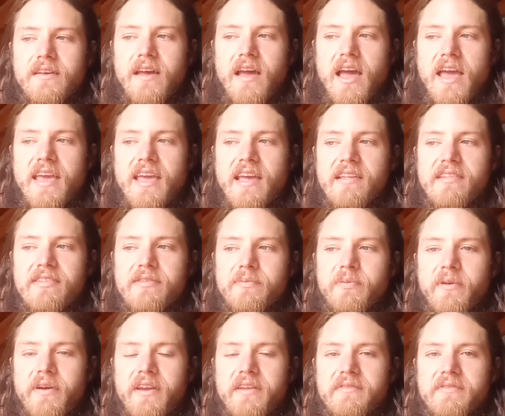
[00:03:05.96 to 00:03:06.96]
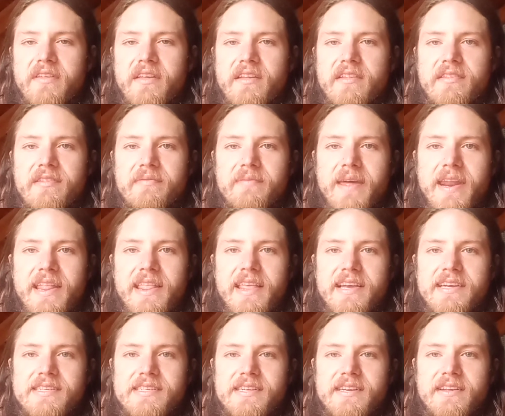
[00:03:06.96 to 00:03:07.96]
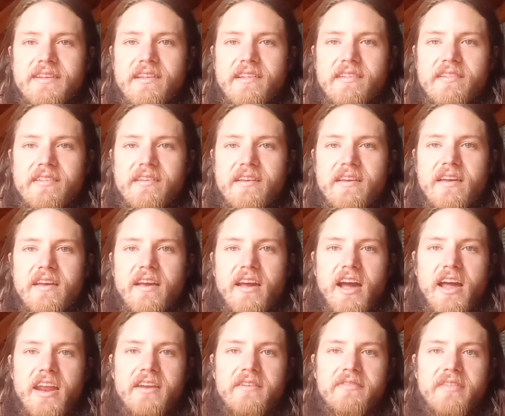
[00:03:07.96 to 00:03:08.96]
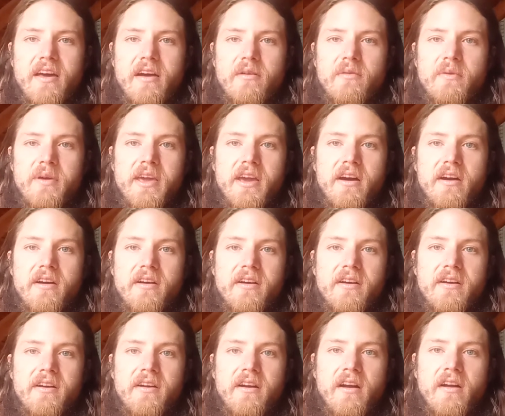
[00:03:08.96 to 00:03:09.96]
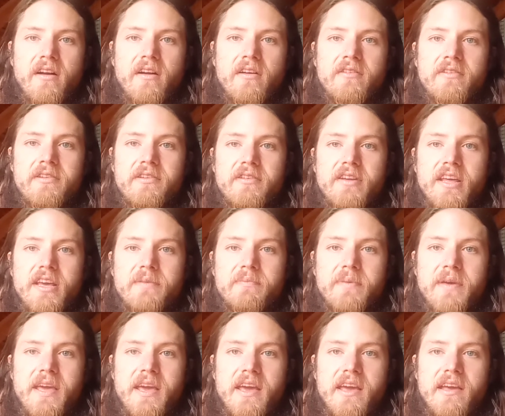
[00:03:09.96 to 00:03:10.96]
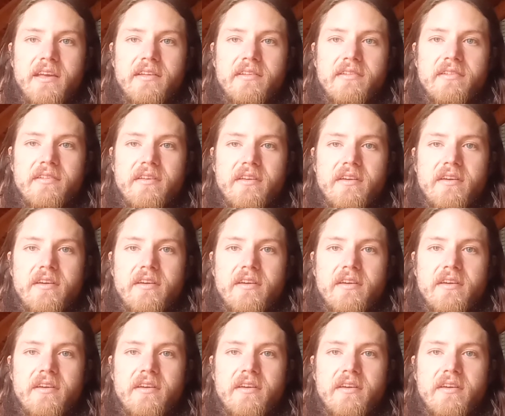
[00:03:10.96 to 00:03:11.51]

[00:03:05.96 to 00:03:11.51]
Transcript: I guess the point of this meditation is kind of that we are our own unique beings